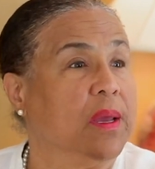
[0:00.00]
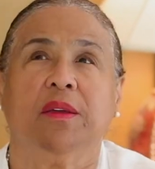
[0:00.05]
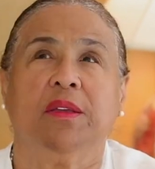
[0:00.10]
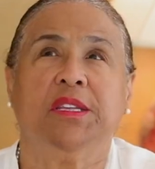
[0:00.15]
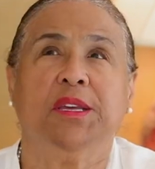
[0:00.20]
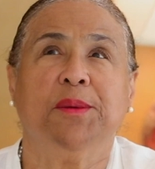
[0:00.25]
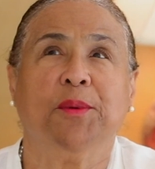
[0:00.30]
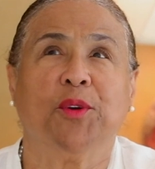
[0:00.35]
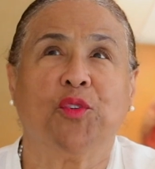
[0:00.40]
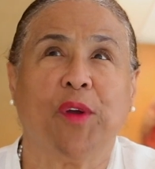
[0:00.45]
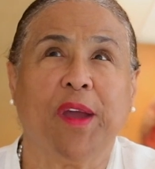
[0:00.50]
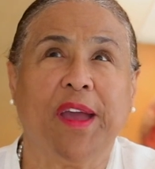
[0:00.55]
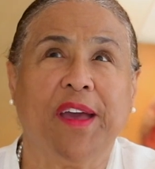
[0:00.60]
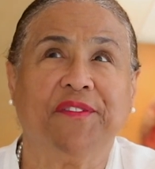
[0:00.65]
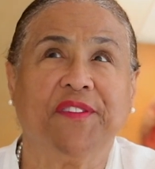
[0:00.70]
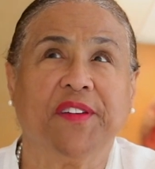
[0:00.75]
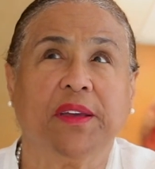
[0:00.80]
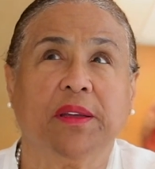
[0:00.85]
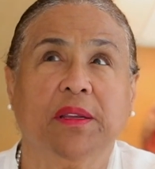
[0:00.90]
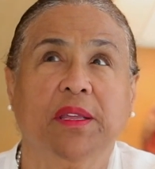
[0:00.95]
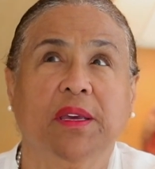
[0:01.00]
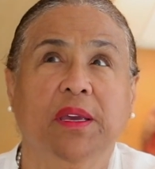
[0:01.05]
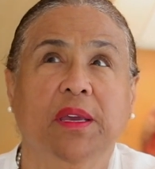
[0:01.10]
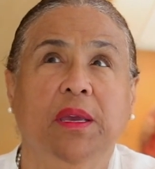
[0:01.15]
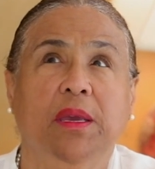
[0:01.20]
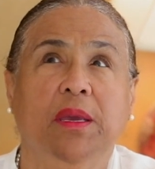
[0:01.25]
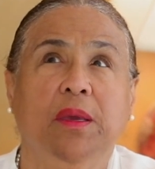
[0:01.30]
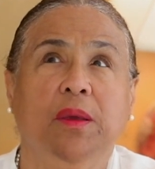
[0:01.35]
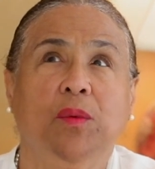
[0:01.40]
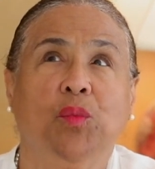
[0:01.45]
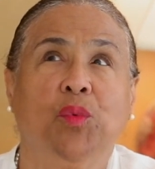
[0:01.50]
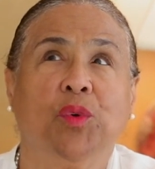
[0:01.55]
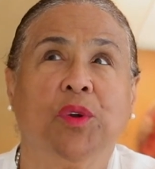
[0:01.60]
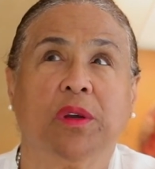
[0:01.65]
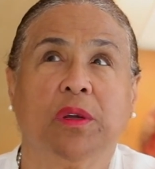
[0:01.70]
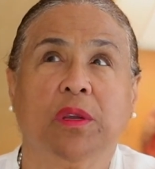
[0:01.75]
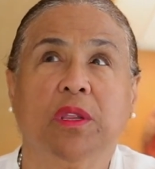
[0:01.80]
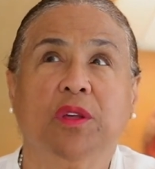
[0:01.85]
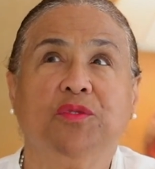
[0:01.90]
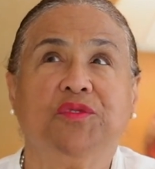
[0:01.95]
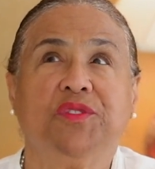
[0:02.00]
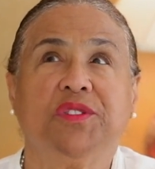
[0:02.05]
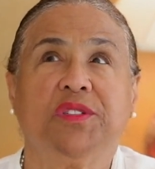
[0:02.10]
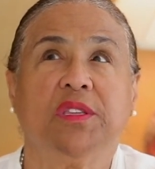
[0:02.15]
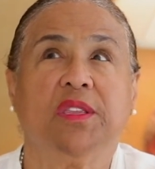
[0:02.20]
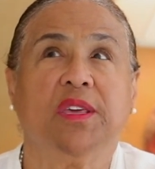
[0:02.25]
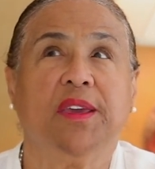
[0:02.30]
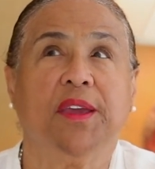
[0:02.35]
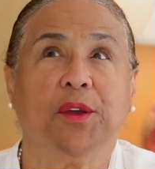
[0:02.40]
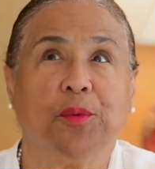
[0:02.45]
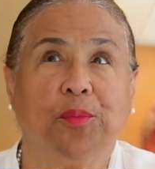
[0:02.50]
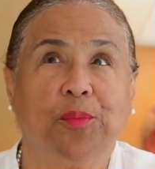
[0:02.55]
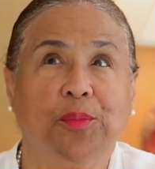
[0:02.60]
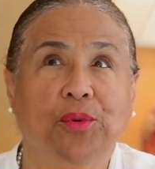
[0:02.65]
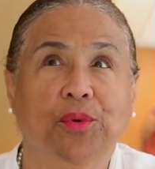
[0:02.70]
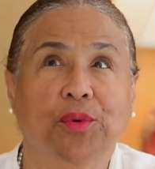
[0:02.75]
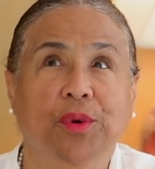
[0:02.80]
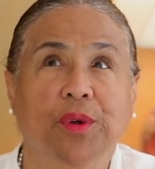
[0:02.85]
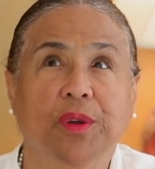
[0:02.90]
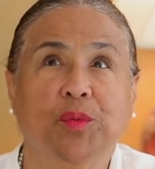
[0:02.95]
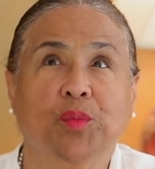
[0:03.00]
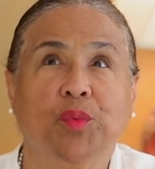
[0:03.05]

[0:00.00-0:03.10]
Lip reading: Demographically, we're close to the airport.